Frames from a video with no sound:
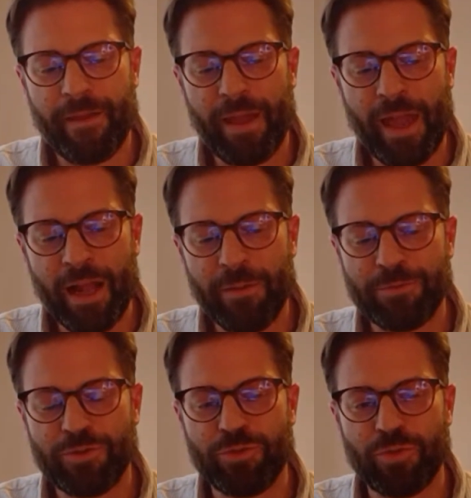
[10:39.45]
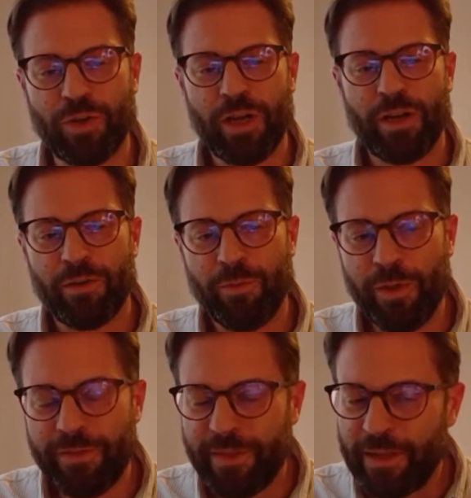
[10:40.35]
help
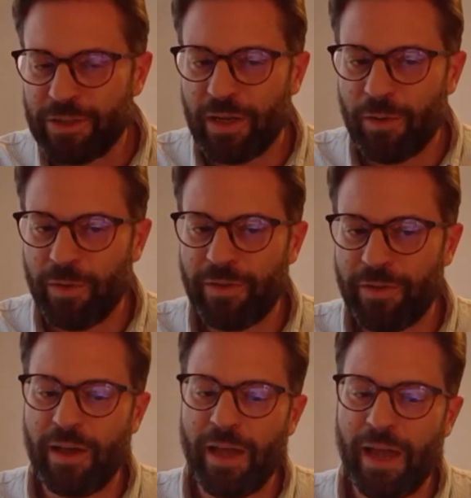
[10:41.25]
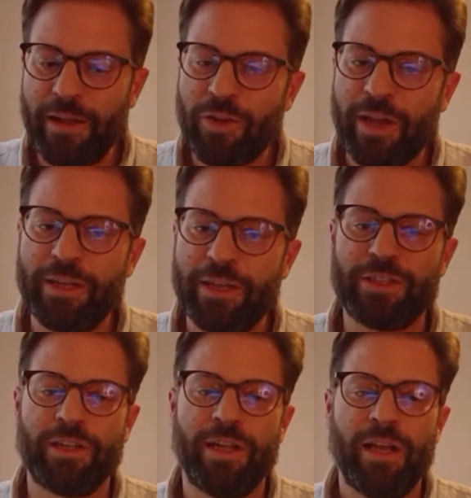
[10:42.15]
with
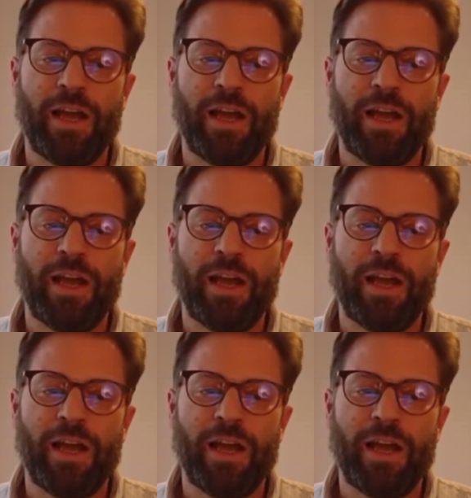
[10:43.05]
education,